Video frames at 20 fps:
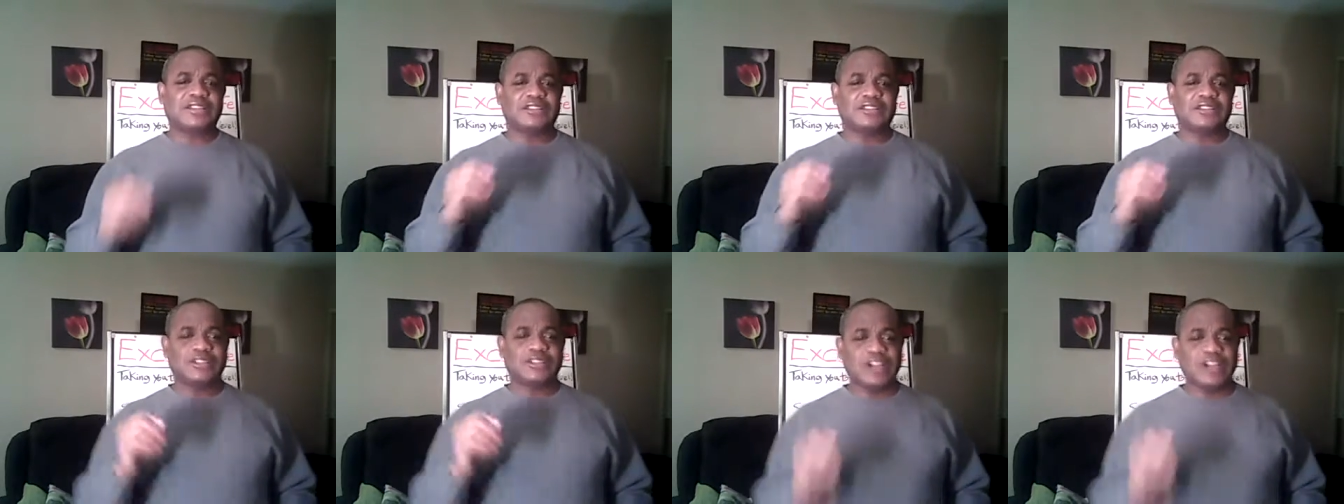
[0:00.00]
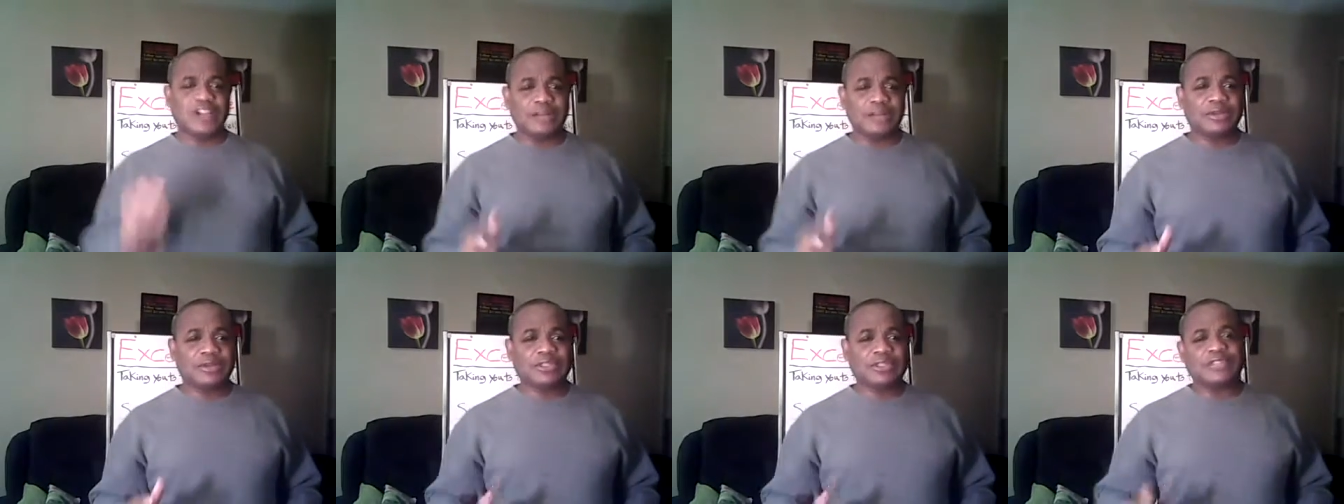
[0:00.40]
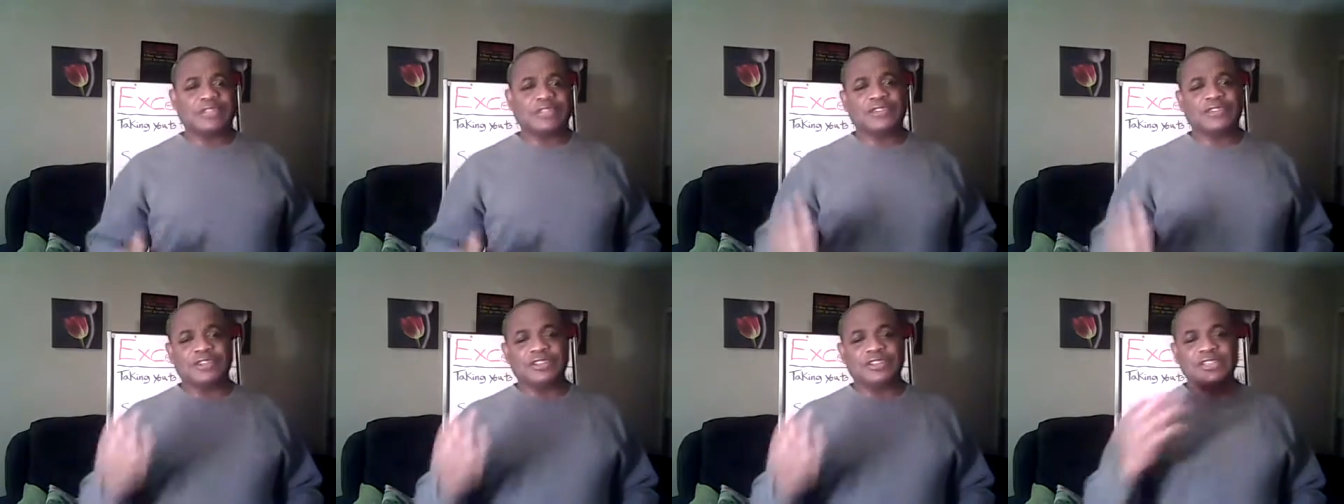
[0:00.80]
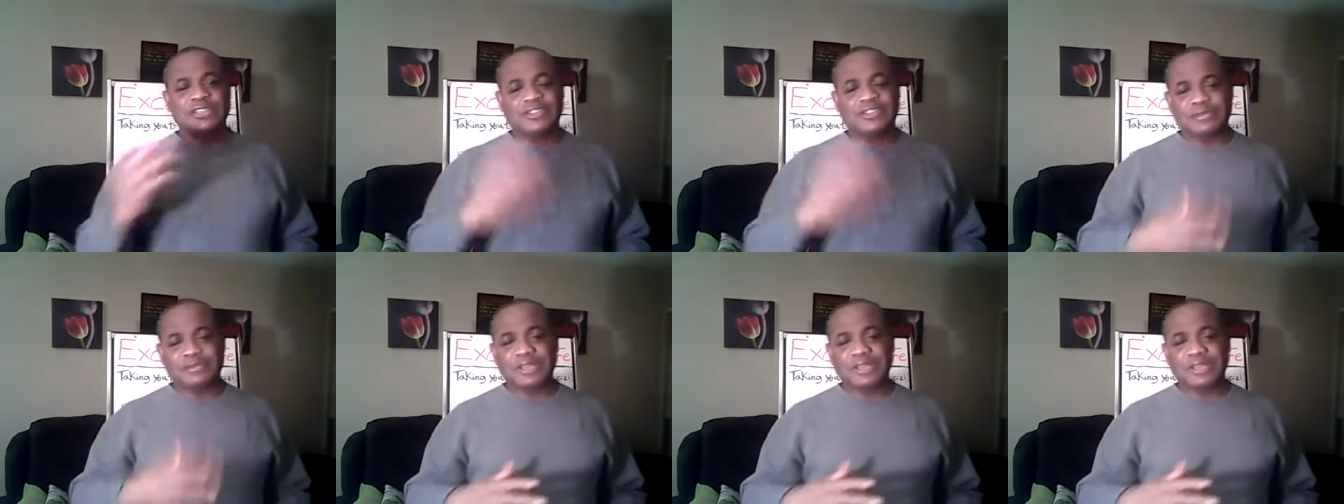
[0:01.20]
come out if you live
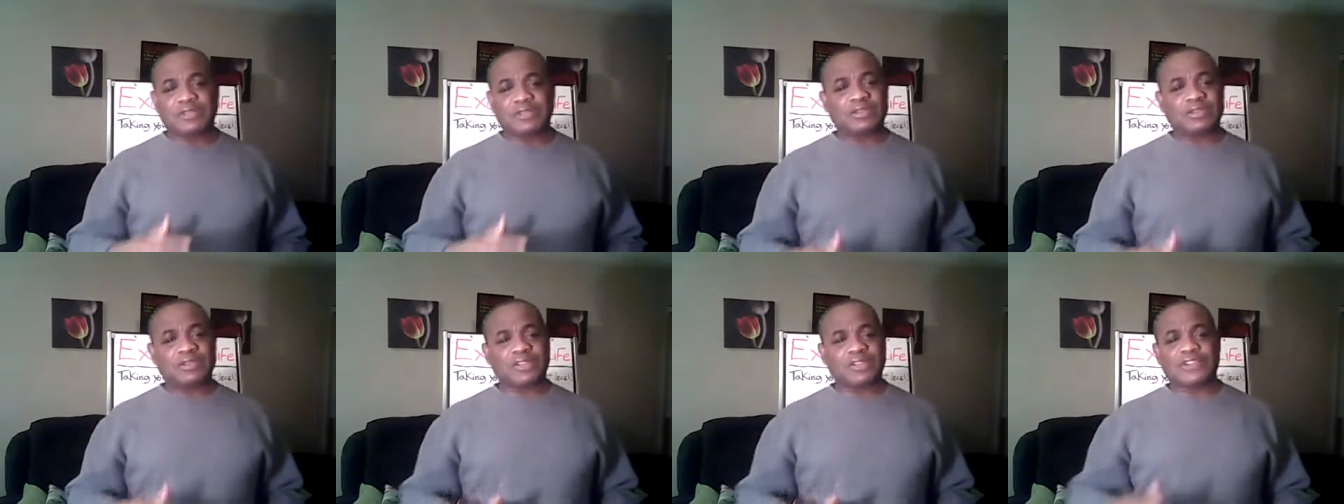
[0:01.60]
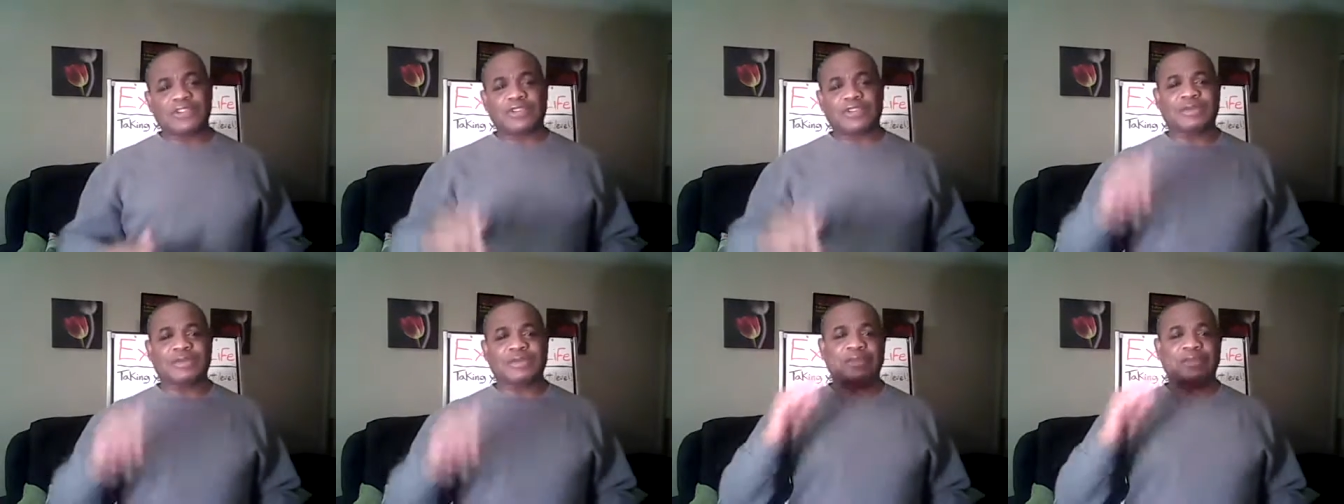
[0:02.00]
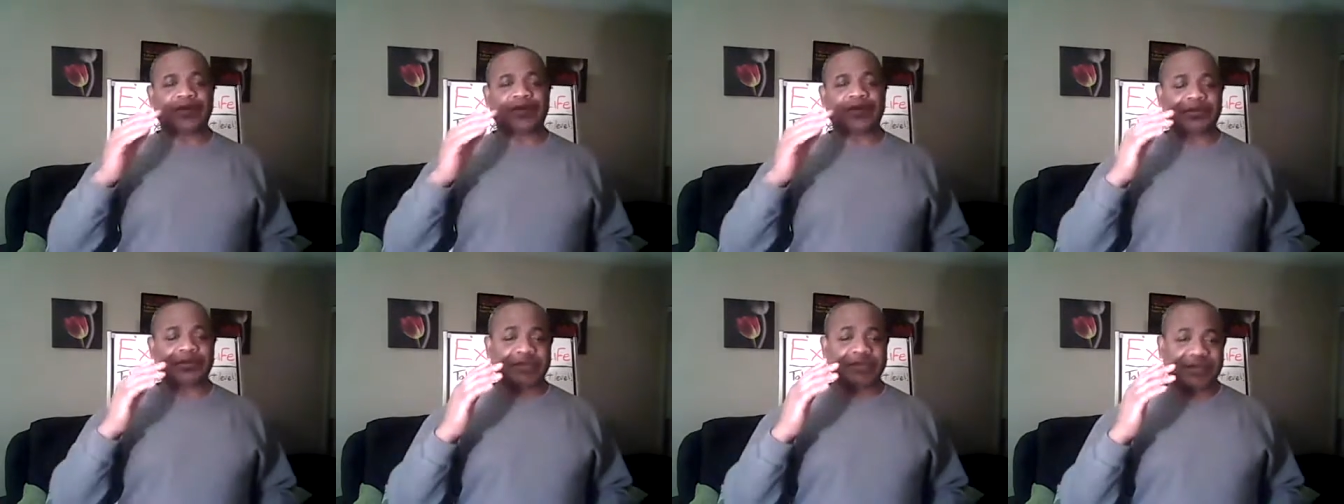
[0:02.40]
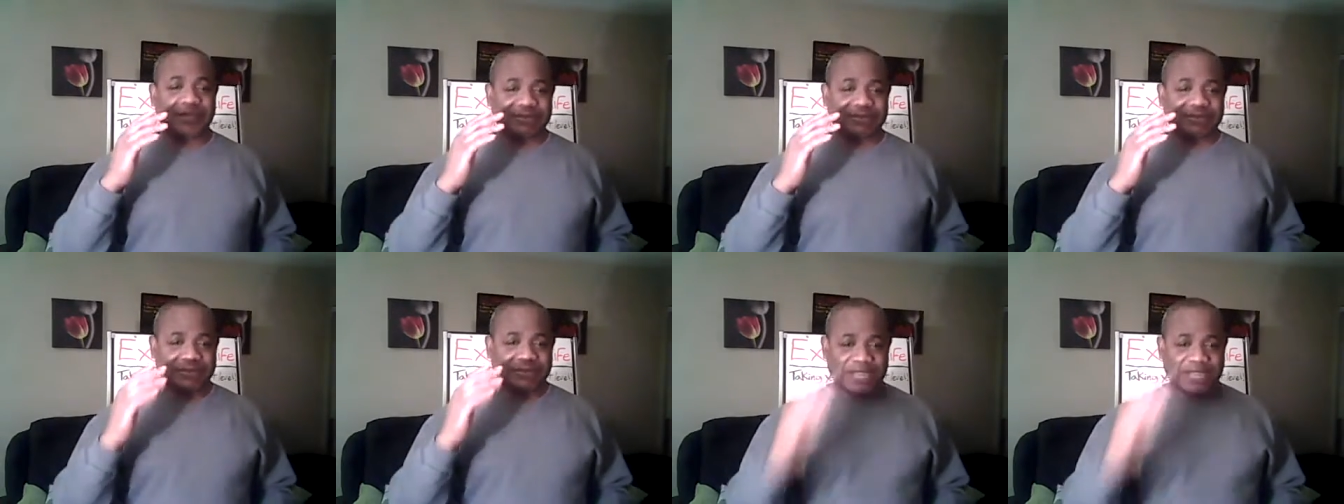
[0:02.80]
in my local area I'm, I'm,
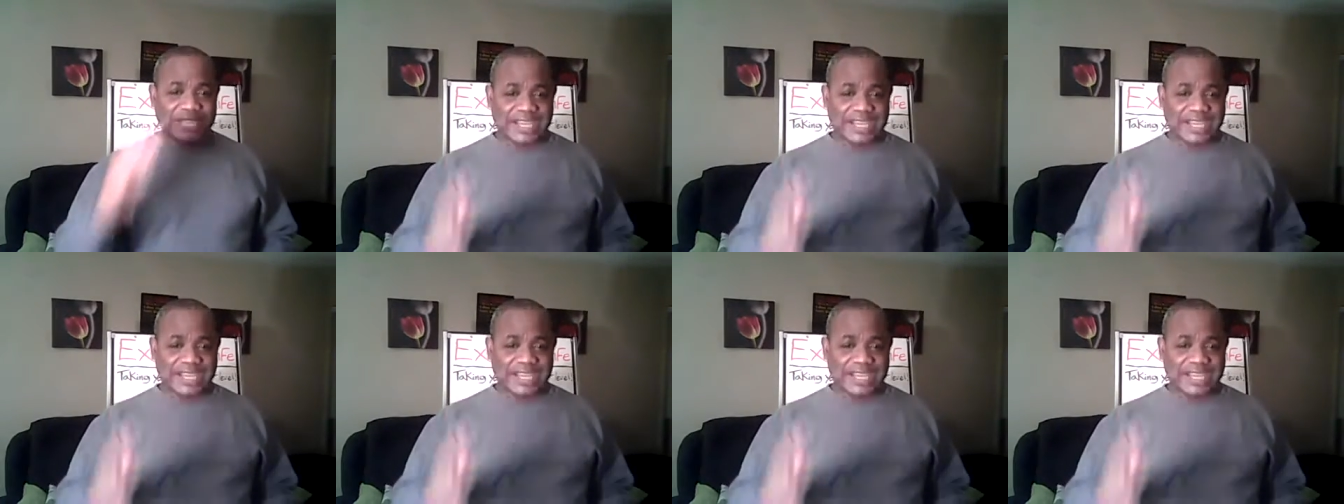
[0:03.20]
I'm,